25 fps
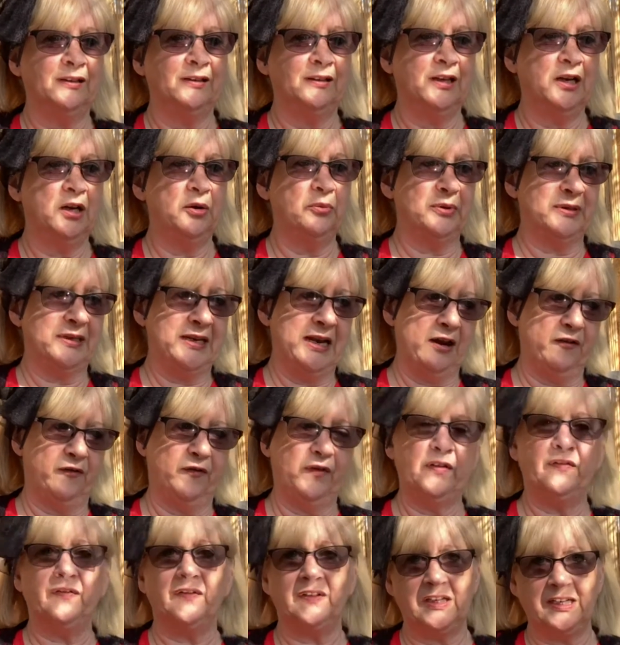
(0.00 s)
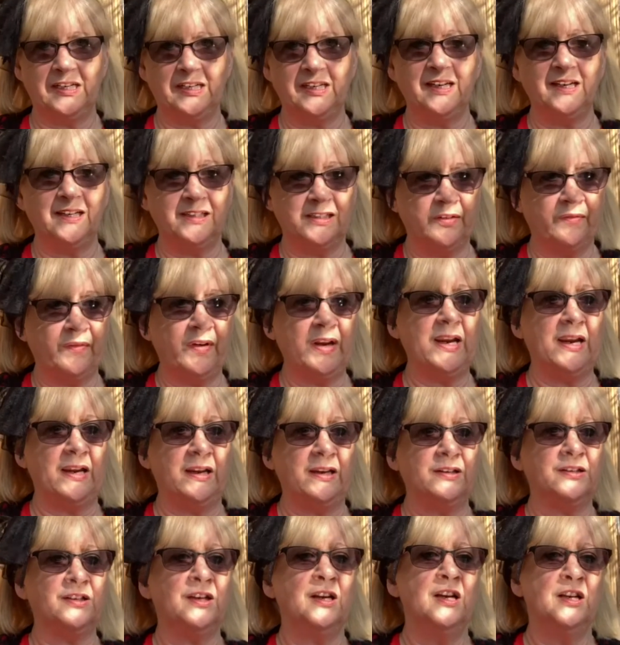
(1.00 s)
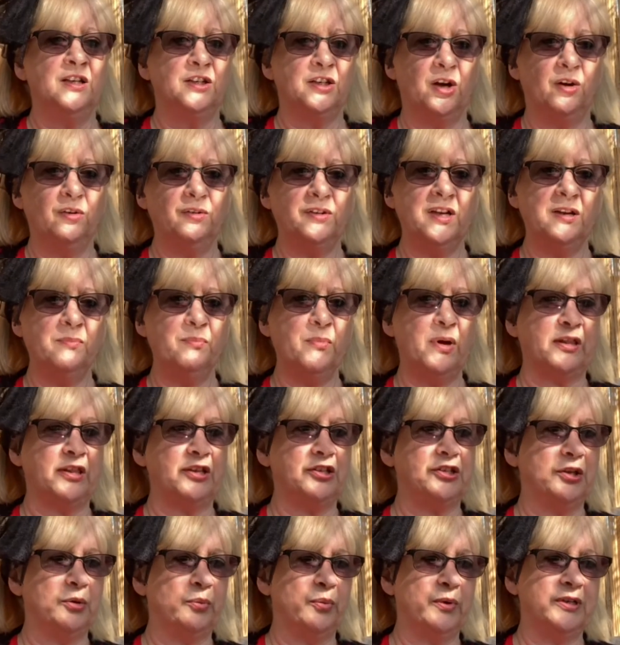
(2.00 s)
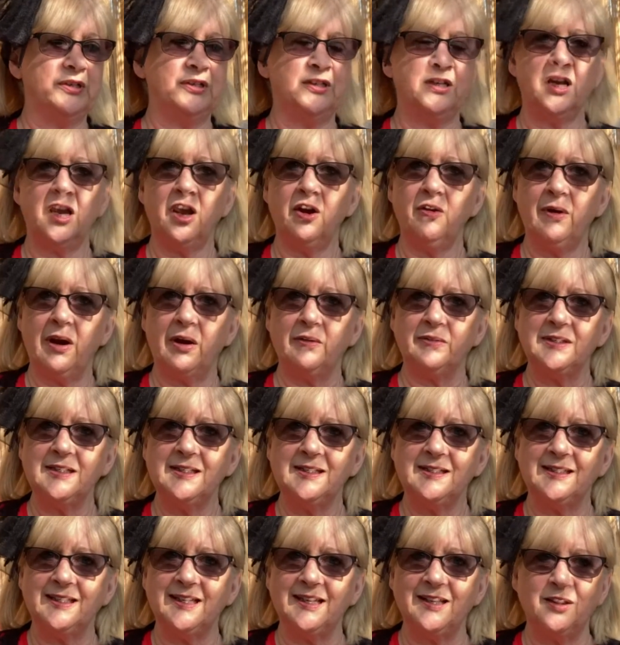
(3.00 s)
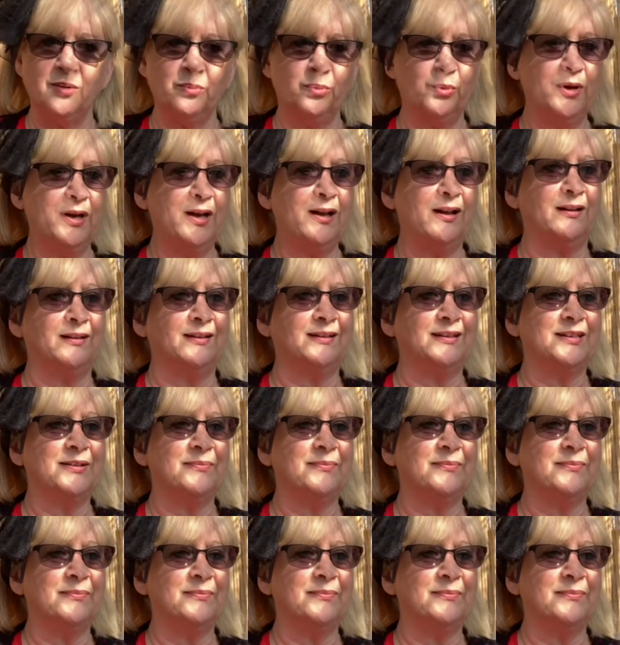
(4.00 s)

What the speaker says: who was now 15 years of age, told her mother she wished to go out and see the world.